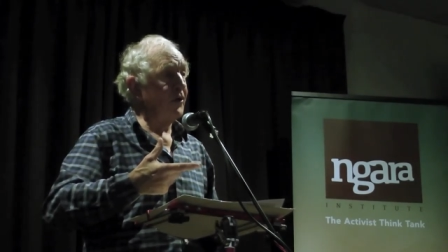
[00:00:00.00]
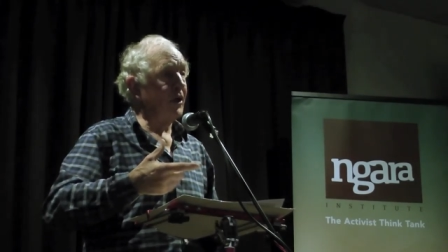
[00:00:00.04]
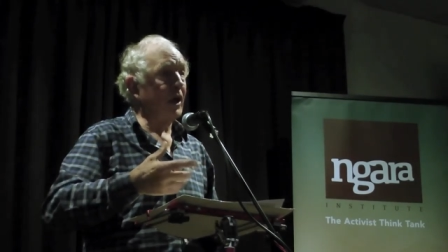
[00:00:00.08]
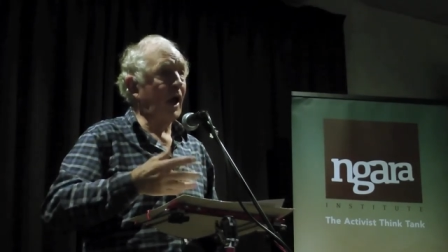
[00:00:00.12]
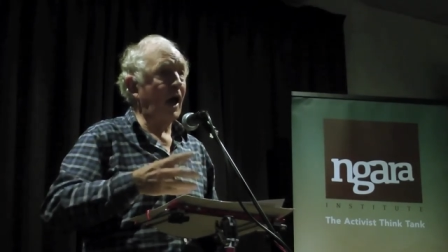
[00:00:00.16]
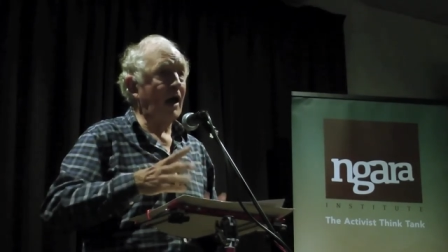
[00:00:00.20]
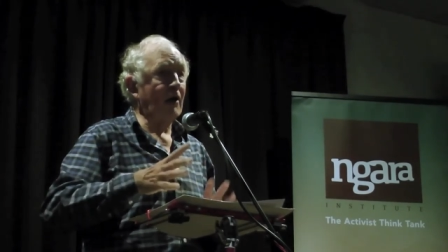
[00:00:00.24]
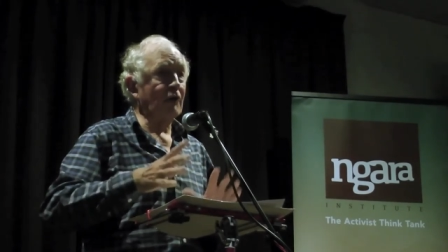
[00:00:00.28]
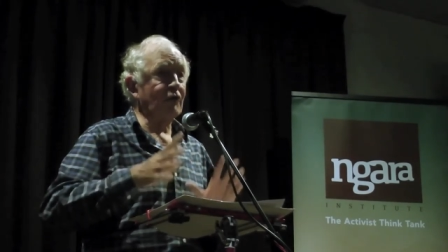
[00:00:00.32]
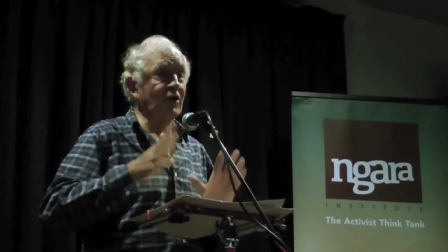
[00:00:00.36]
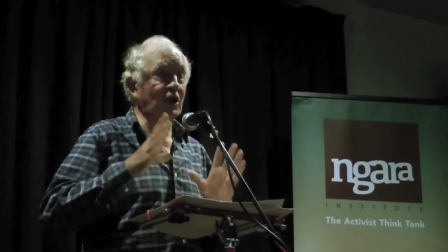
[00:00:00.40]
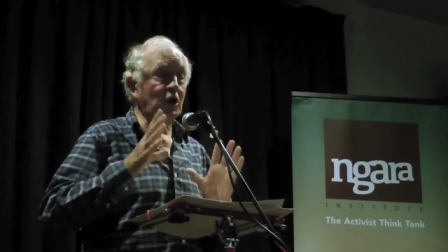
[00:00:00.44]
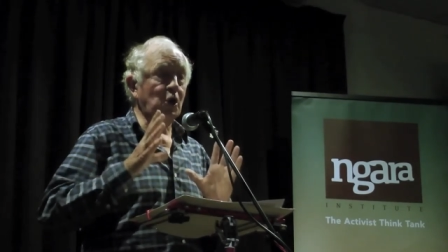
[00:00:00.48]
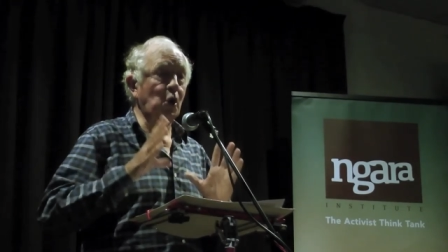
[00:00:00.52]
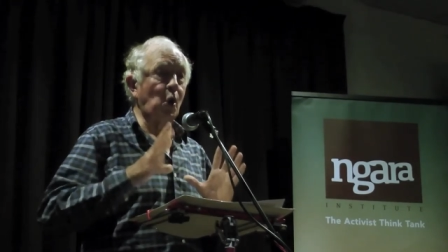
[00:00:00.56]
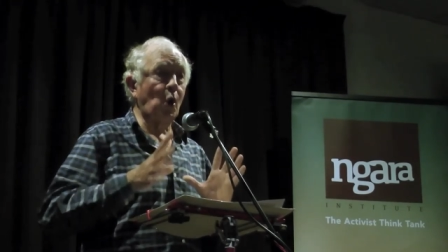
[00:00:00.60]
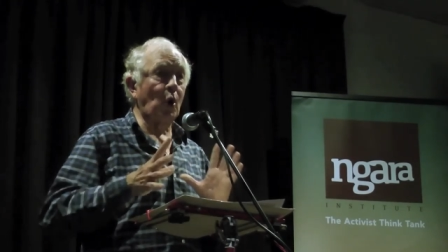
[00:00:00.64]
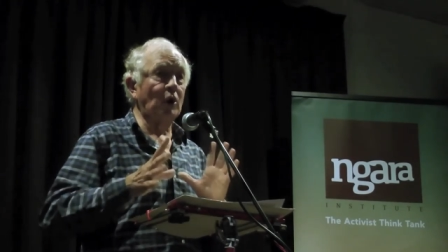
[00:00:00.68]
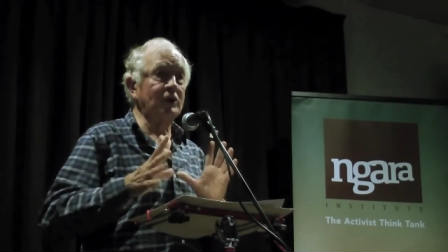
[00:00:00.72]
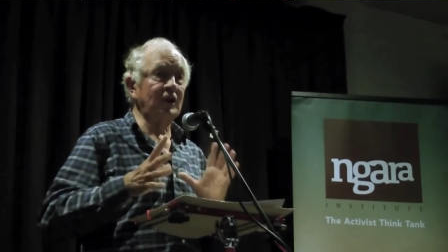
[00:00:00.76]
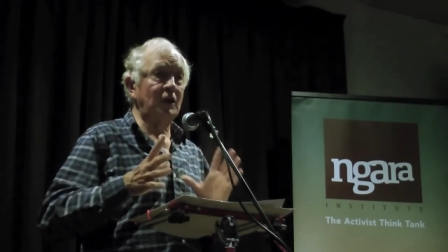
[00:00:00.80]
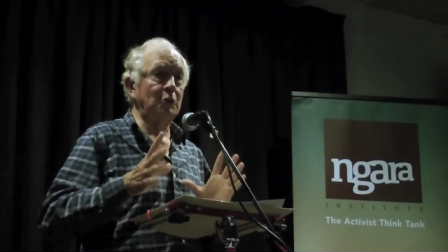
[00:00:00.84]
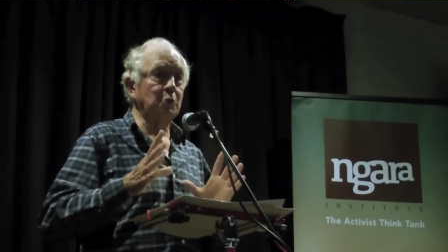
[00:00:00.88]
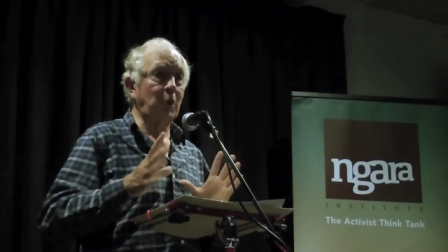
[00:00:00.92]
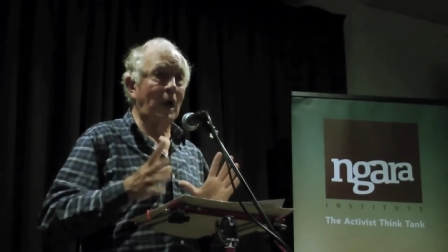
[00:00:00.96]
that I
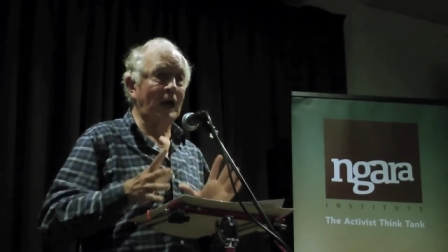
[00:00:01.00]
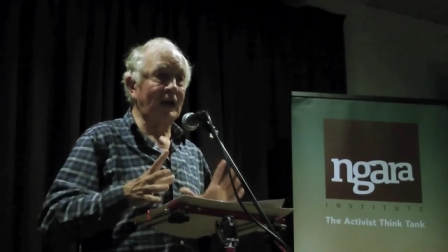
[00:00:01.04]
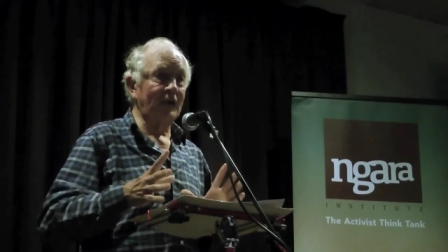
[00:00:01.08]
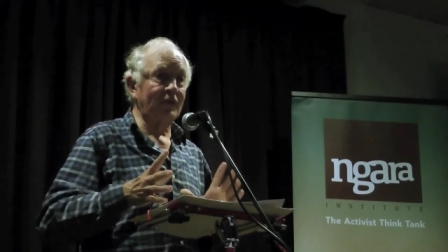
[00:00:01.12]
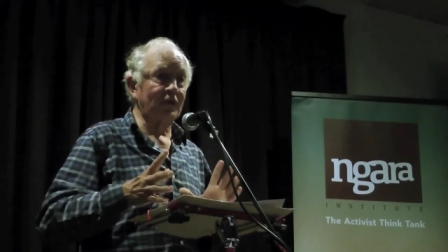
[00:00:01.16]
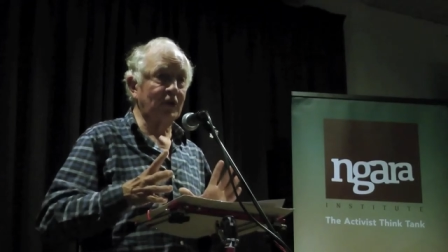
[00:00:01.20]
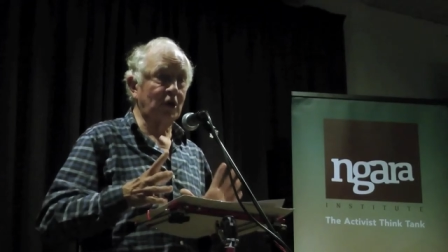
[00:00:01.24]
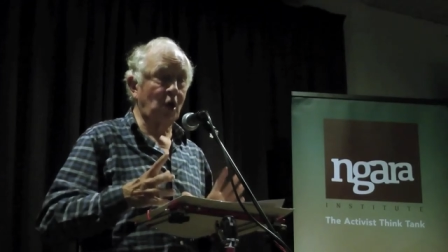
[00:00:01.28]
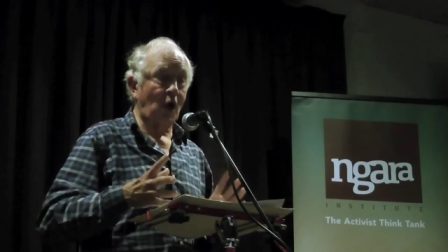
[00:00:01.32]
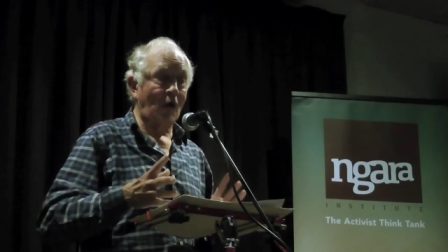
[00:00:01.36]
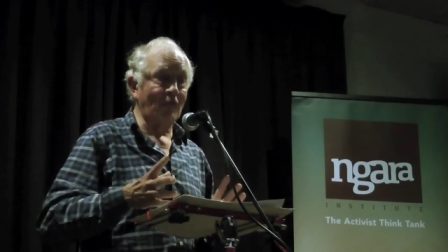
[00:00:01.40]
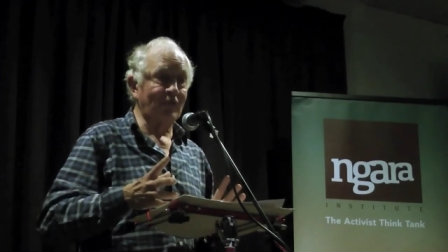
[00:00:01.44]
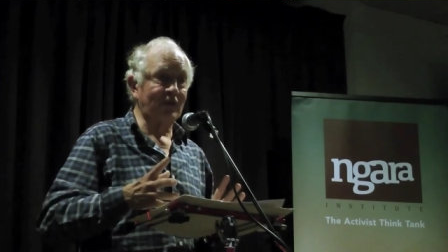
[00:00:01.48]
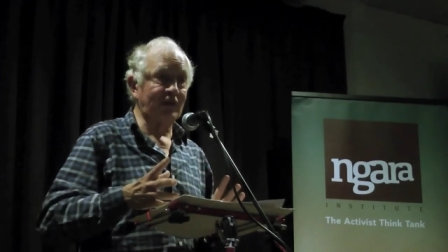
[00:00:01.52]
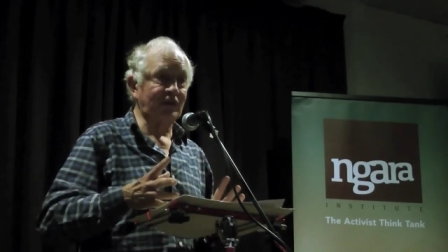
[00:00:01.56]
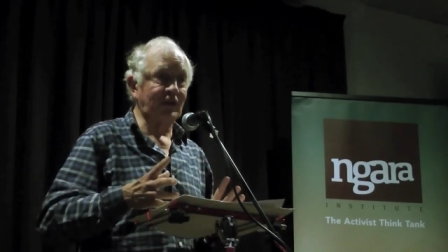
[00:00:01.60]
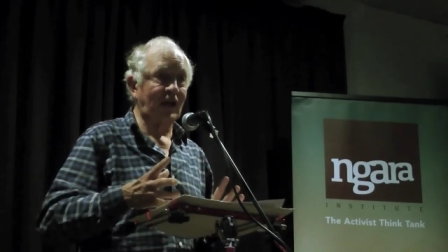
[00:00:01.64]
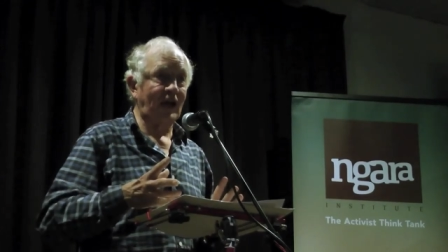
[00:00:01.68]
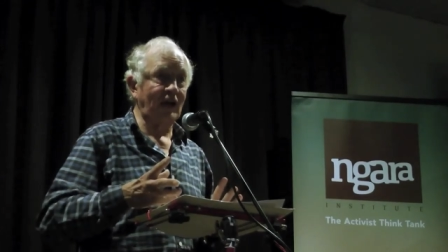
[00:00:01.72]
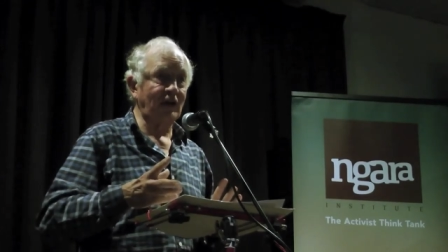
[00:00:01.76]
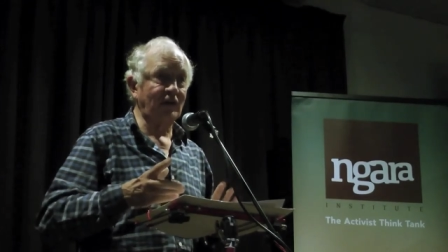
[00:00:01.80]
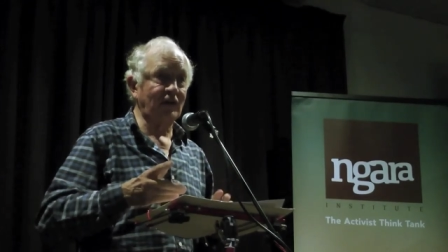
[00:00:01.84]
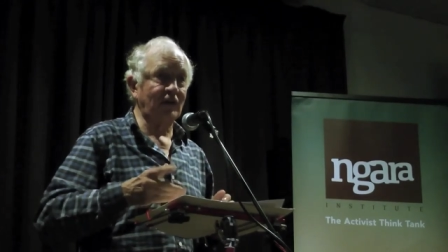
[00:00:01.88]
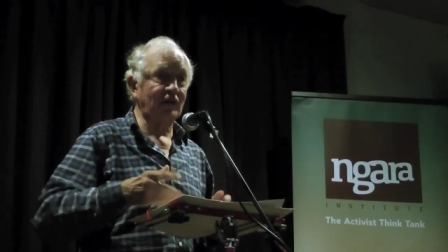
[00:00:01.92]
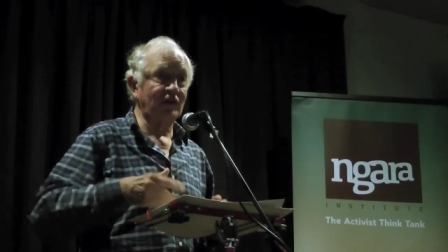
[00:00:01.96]
recorded one of the
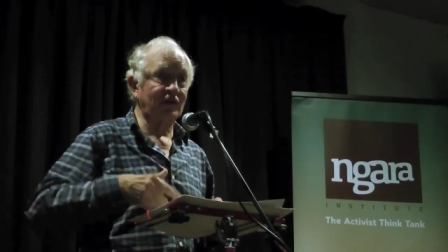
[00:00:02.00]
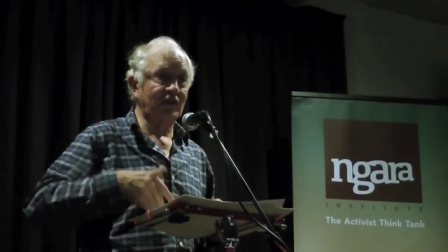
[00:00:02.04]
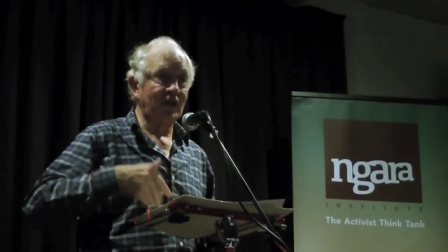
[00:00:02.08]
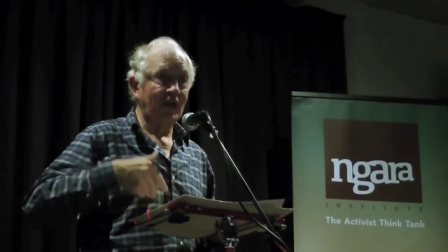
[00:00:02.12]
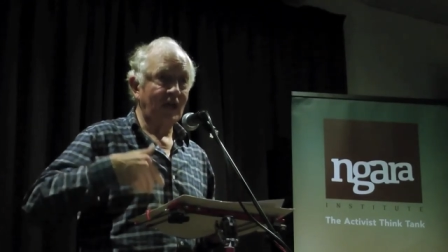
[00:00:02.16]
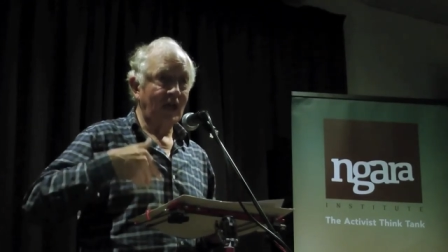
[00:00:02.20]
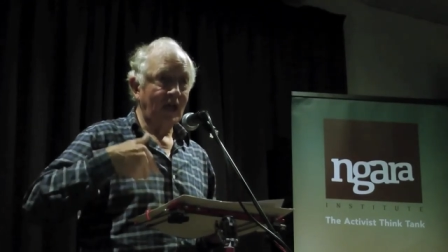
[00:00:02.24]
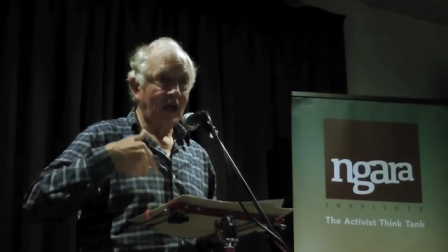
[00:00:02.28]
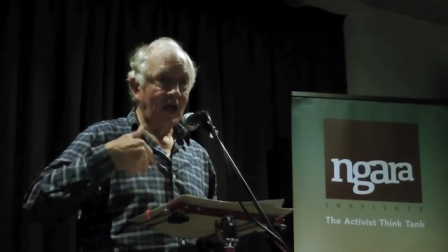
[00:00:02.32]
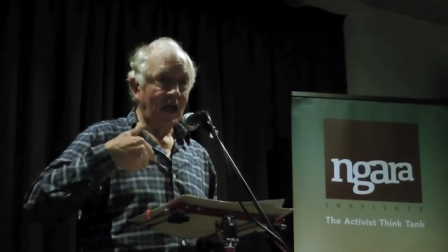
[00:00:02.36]
conversations